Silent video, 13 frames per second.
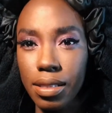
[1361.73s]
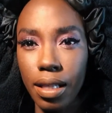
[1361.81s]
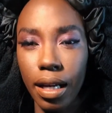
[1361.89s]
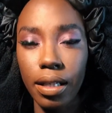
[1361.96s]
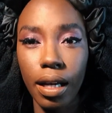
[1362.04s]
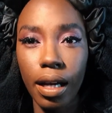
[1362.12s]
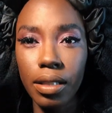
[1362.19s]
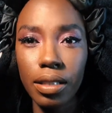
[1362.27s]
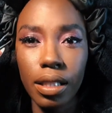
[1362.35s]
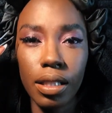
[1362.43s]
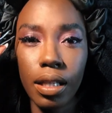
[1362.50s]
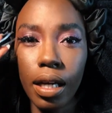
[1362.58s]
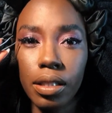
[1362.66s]
I
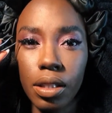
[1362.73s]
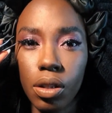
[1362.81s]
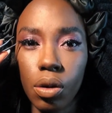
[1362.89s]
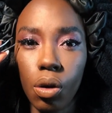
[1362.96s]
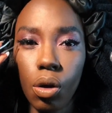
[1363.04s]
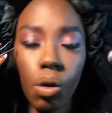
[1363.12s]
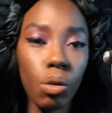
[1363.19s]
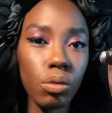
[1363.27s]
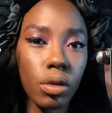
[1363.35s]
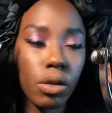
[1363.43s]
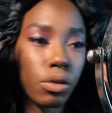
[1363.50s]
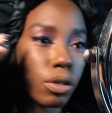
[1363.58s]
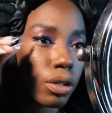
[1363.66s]
need a whole
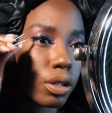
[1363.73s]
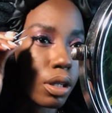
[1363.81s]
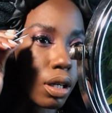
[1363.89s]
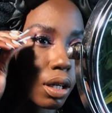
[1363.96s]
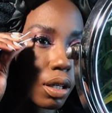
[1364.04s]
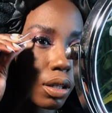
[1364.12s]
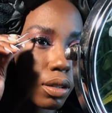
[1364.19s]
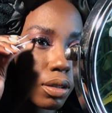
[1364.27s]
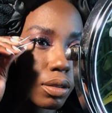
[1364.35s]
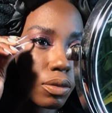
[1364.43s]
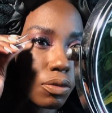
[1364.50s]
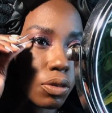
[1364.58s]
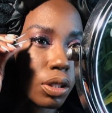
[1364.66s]
nother
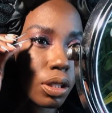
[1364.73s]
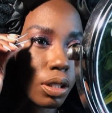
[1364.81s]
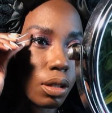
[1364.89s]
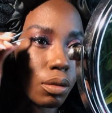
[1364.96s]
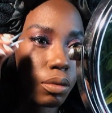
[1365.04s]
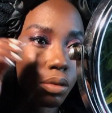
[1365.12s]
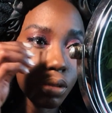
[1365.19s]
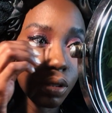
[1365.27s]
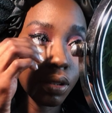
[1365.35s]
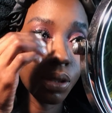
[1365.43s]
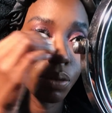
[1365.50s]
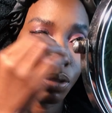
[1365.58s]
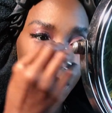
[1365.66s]
video to
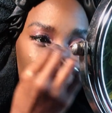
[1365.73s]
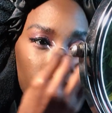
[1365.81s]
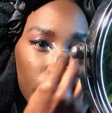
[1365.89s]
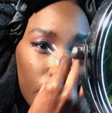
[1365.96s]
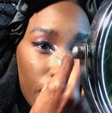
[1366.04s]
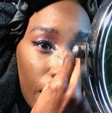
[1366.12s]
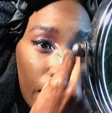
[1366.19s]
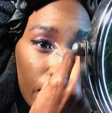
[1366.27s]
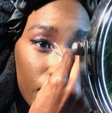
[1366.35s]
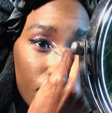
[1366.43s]
explain that.